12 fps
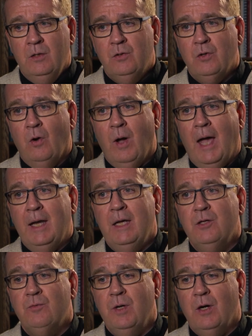So at
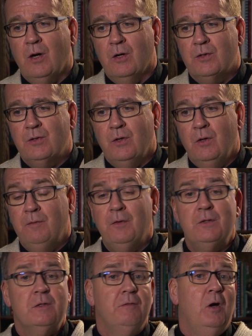his rehearsal,
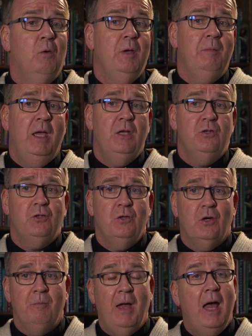first of all, we made
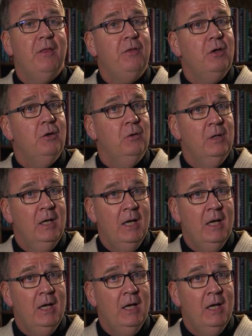sure Matthew